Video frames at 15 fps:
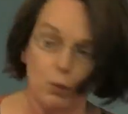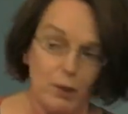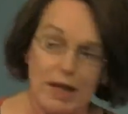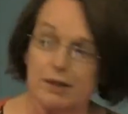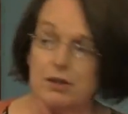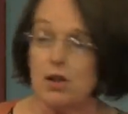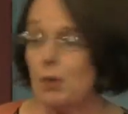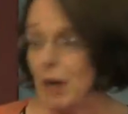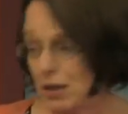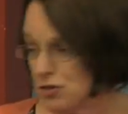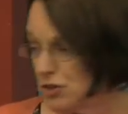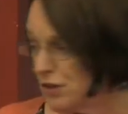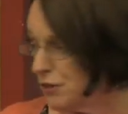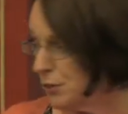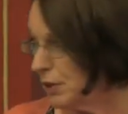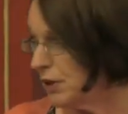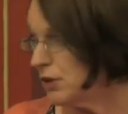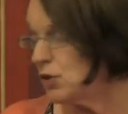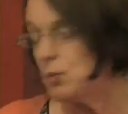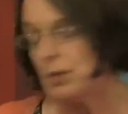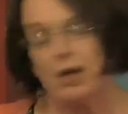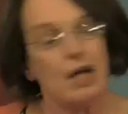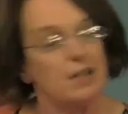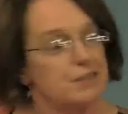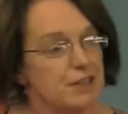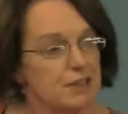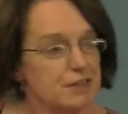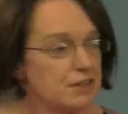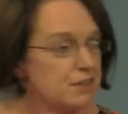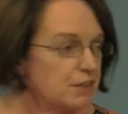We had no address, we had no
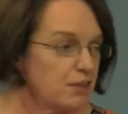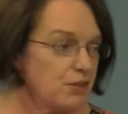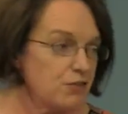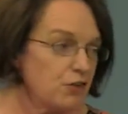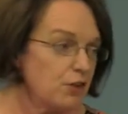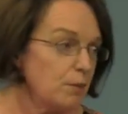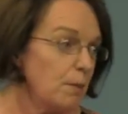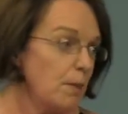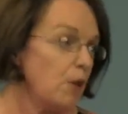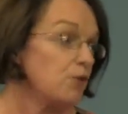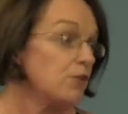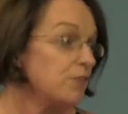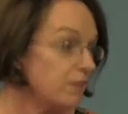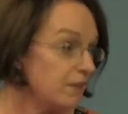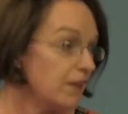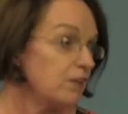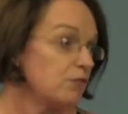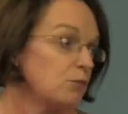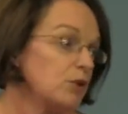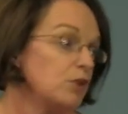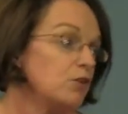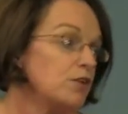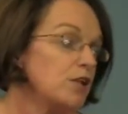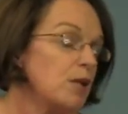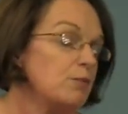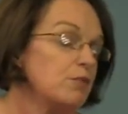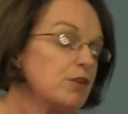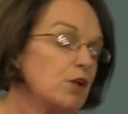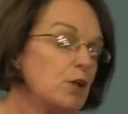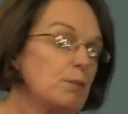contact details for him. Other than that, we knew the
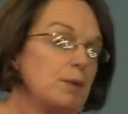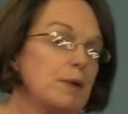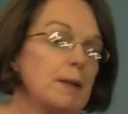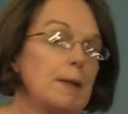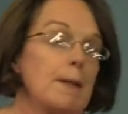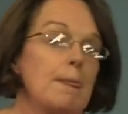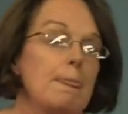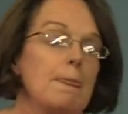name of the company.